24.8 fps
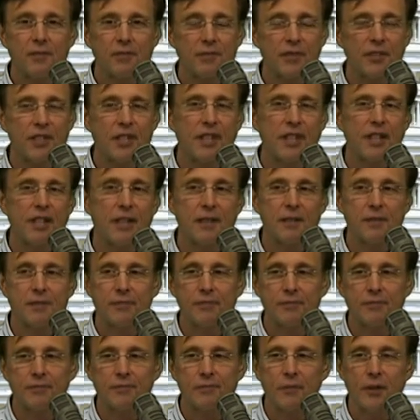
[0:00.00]

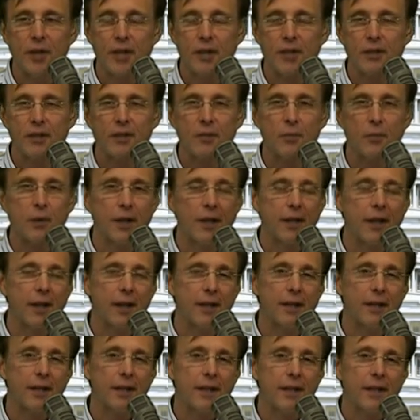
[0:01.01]
CNN regular,
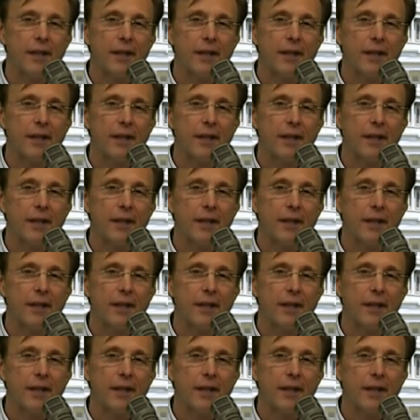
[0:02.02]
whatnot,